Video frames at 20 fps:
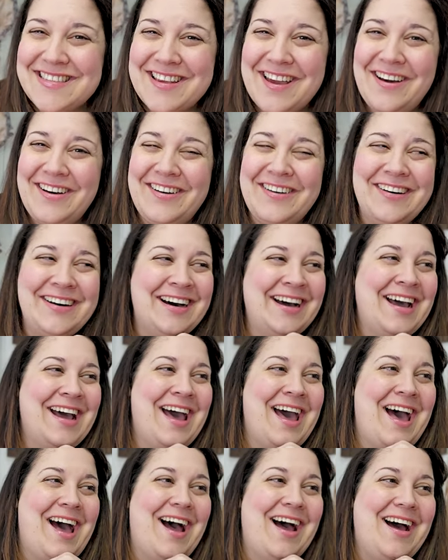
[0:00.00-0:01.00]
so
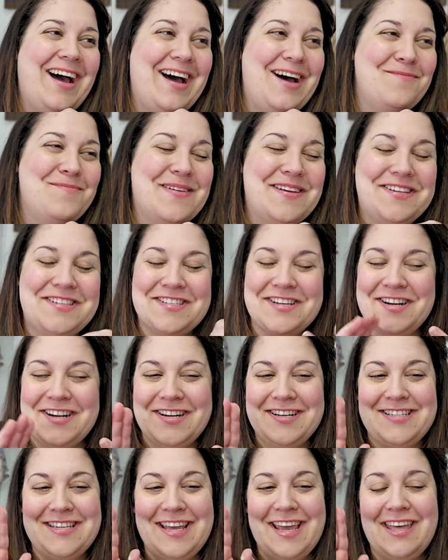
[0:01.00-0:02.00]
uh, be sure
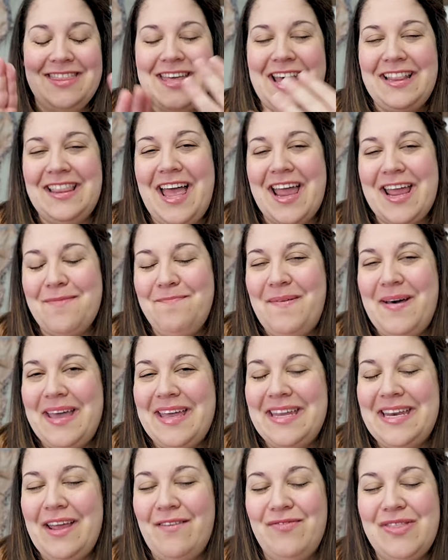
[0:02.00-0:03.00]
to hit that like
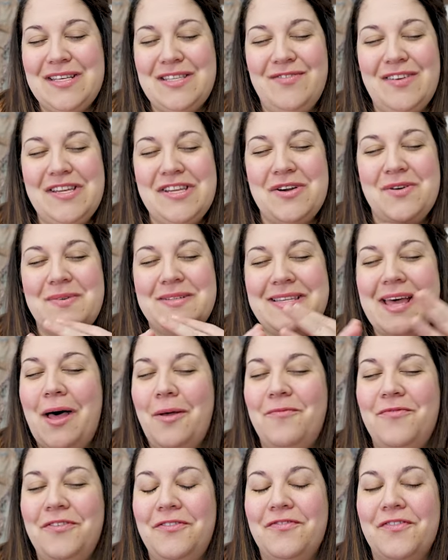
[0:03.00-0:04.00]
button if this video was
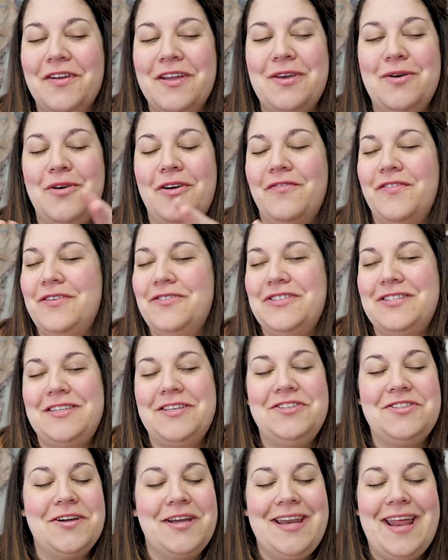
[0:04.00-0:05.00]
helpful for you or if you just
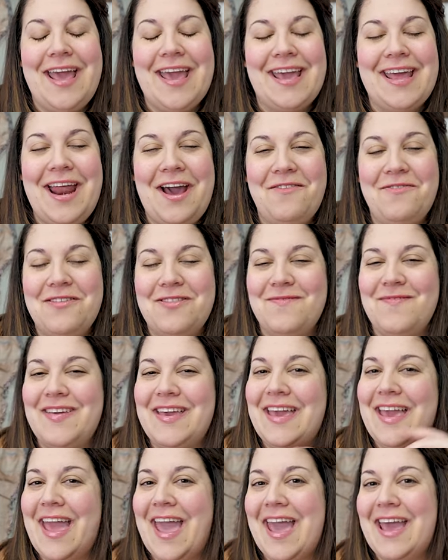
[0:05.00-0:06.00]
enjoyed hanging out with
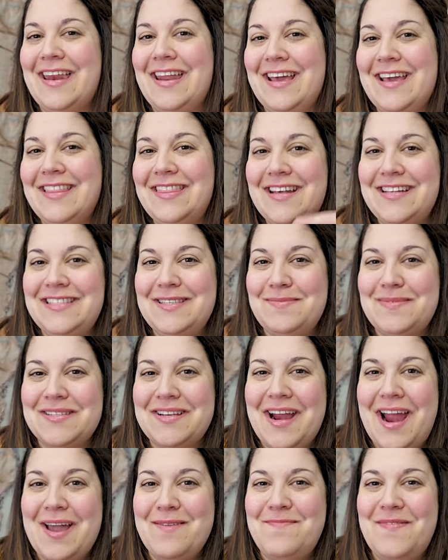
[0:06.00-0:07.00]
me and hit that
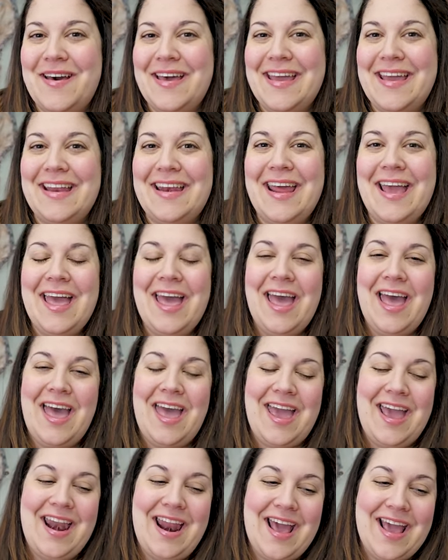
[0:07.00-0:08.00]
subscribe button.
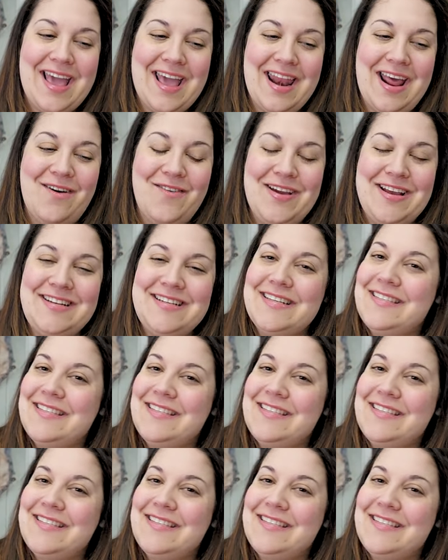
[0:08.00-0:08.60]
And I cannot wait to